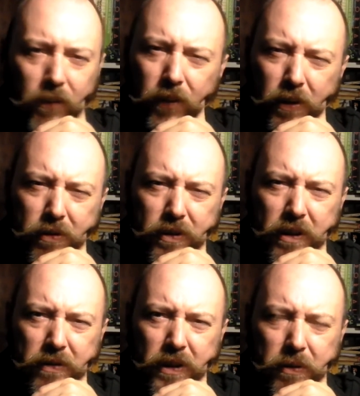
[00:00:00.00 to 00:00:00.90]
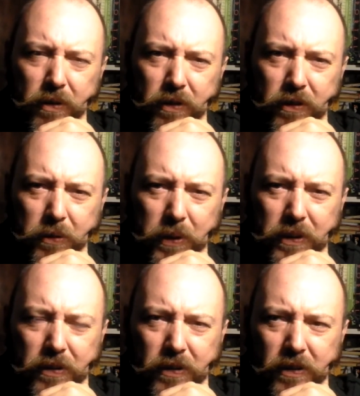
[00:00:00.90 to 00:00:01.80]
for those who don't know the
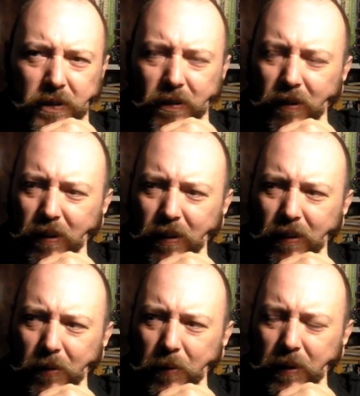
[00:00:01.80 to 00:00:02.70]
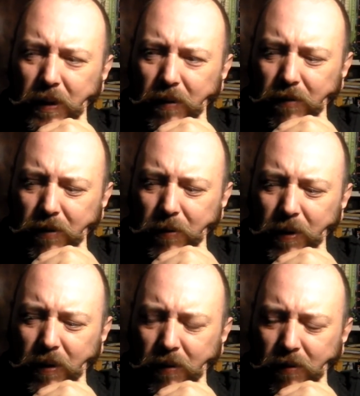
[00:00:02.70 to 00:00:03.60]
situation that we're going through
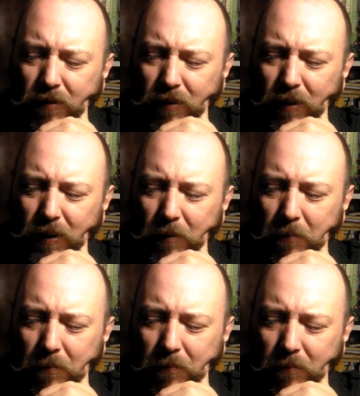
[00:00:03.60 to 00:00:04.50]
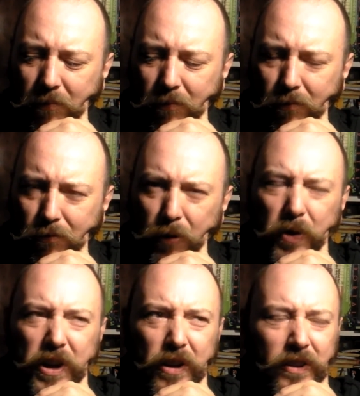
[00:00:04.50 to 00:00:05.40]
here,
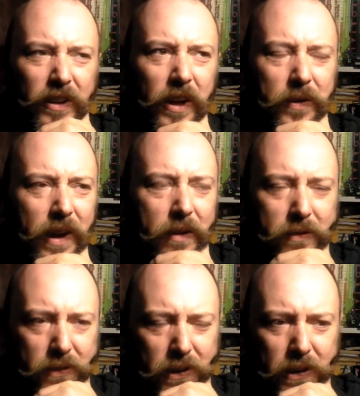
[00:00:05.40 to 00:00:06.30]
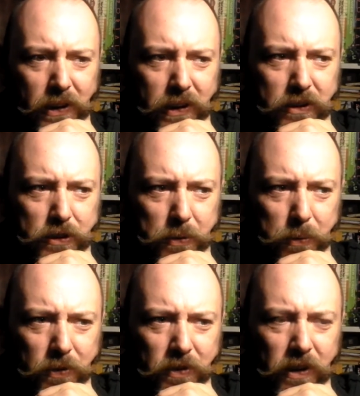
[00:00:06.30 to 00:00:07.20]
4 years ago now,
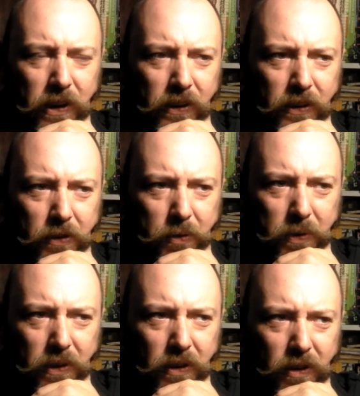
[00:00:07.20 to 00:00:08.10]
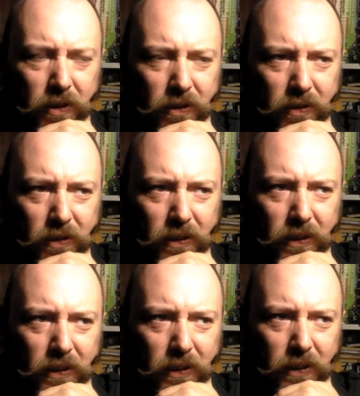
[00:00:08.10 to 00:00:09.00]
Jules was diagnosed with
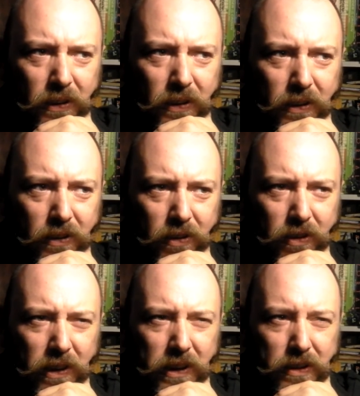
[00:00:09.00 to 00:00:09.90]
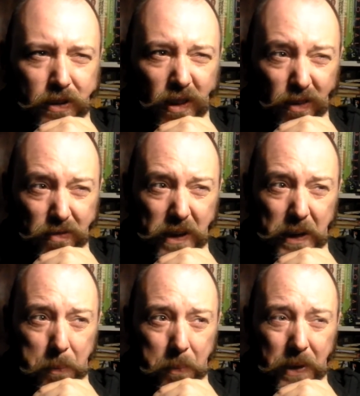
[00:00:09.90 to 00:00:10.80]
stage
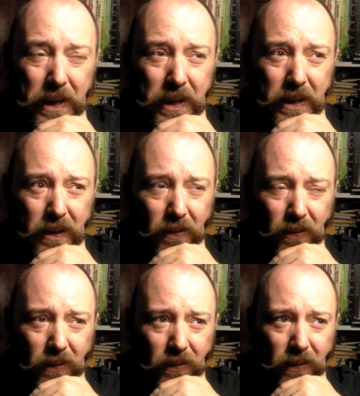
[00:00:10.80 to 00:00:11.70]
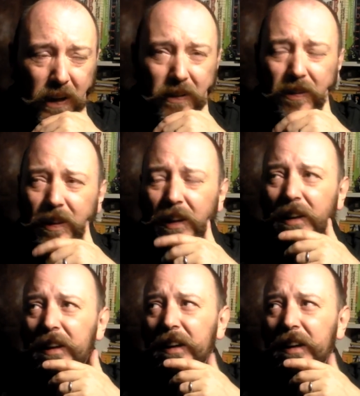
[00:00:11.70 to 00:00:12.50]
3B cancer,